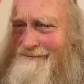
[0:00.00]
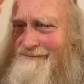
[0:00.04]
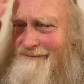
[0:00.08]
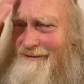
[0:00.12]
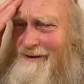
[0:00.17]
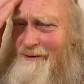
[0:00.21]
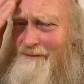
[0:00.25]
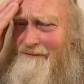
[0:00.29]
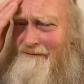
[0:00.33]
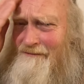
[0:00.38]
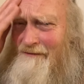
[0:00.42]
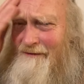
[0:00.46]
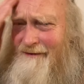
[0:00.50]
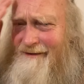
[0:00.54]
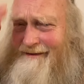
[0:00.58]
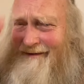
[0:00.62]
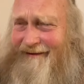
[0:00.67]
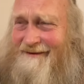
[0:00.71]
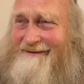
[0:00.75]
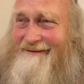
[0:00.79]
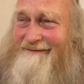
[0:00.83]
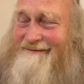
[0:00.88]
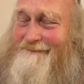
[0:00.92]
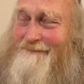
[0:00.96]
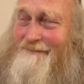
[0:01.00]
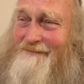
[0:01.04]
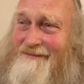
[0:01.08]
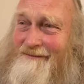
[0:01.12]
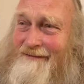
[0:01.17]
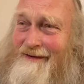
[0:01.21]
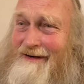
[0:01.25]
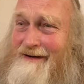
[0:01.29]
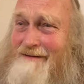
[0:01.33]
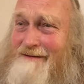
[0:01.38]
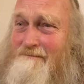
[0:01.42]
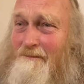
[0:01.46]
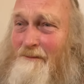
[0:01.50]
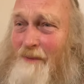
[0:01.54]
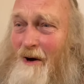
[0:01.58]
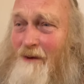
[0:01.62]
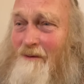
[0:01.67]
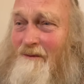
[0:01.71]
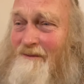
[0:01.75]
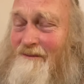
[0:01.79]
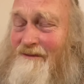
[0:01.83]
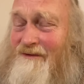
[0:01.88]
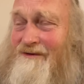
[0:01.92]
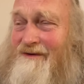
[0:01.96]
hopefully any
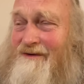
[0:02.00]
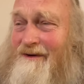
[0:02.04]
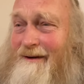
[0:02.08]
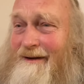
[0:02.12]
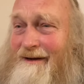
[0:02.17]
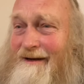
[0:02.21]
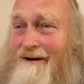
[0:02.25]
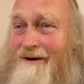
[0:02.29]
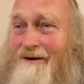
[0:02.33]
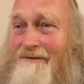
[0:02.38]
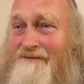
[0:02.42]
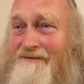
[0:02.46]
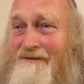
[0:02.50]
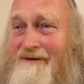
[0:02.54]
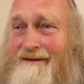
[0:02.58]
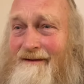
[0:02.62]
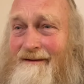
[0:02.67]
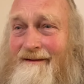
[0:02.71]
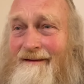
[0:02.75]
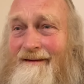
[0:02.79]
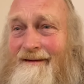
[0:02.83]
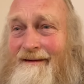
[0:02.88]
bombs going off in